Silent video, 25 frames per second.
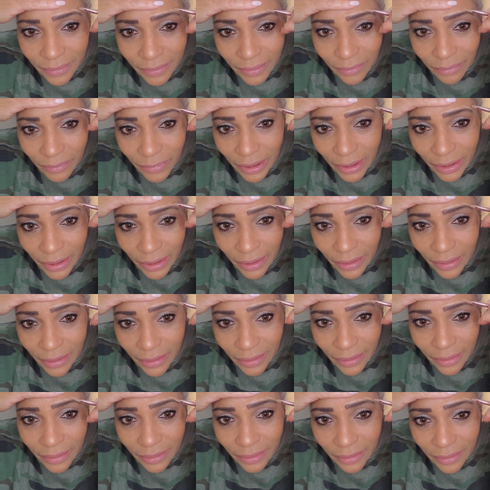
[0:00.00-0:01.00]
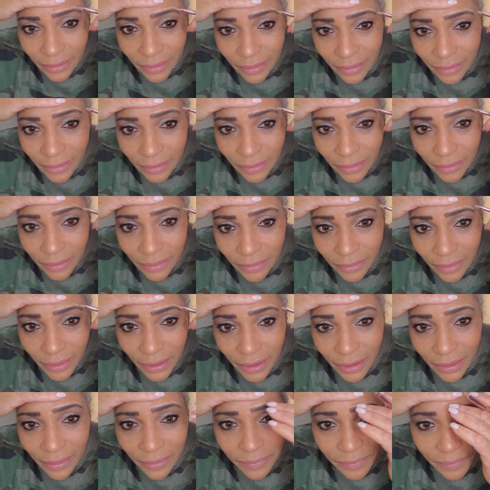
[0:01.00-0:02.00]
to make it look
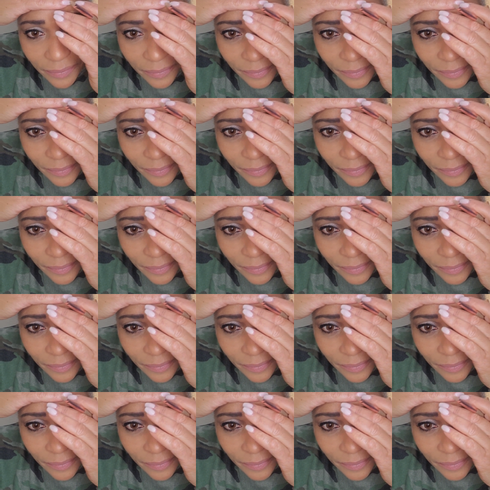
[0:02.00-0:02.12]
straight.